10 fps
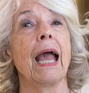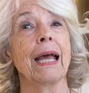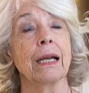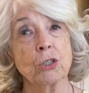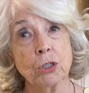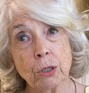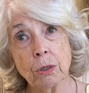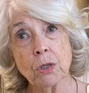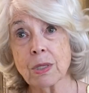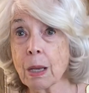And as
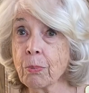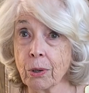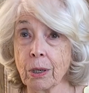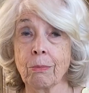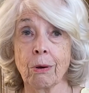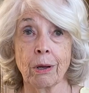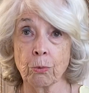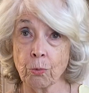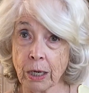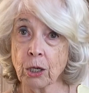soon as they put him on a
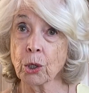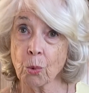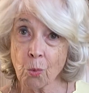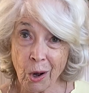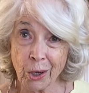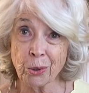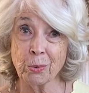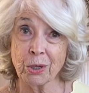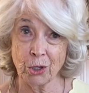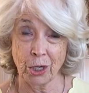regular water
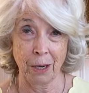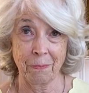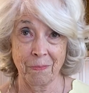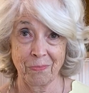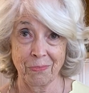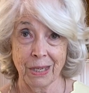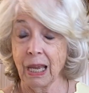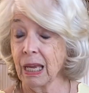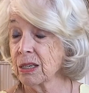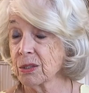regime,
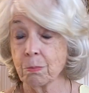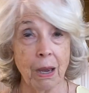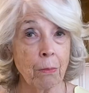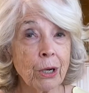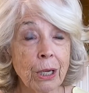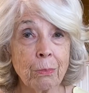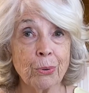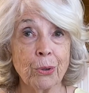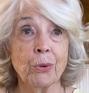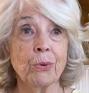his memory
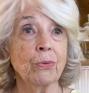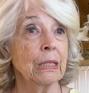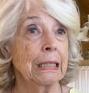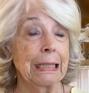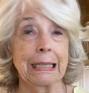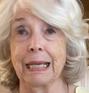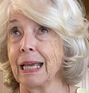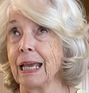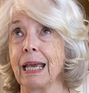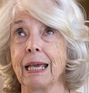improved,
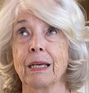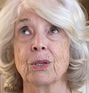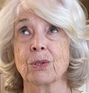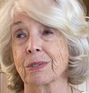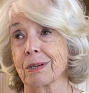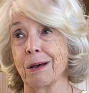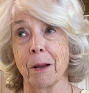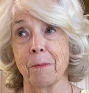his